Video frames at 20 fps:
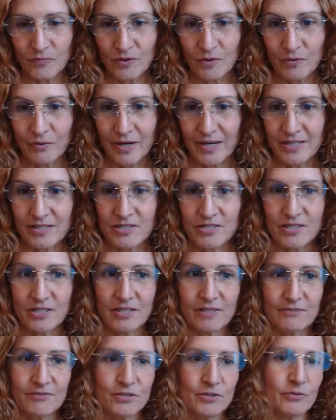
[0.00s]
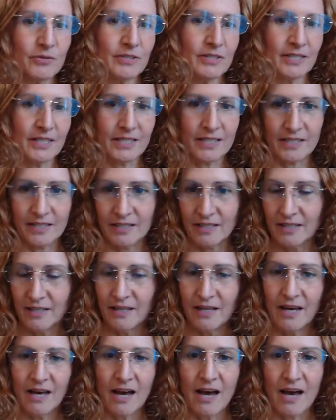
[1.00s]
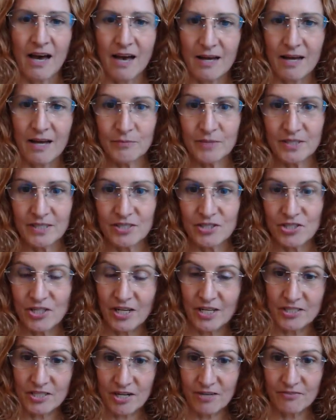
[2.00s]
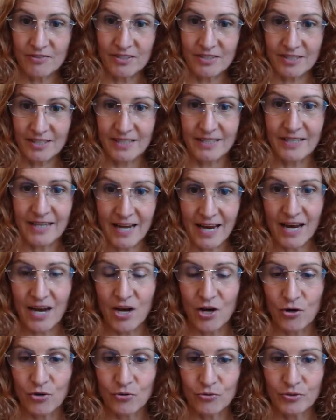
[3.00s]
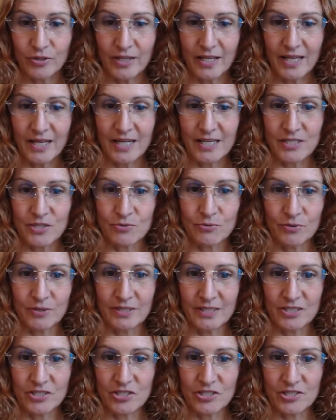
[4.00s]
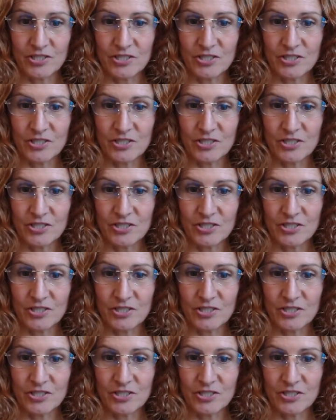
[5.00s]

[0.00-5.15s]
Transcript: Right, instead of doing like I'm going to change everything now, it's really just